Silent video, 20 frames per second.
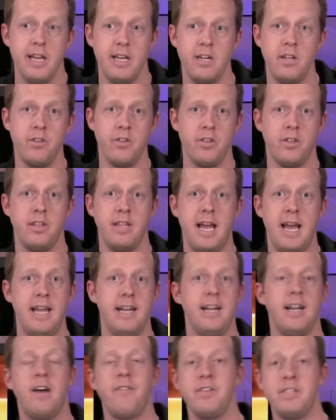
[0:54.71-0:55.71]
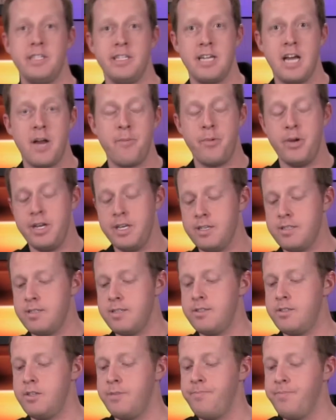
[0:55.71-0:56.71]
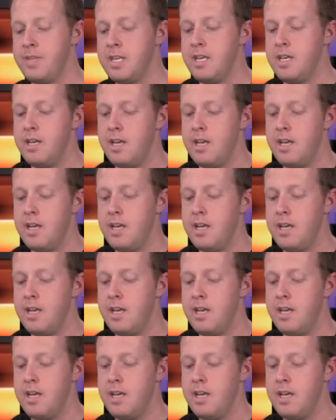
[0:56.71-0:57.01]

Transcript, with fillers: And other than that, obviously an operating system.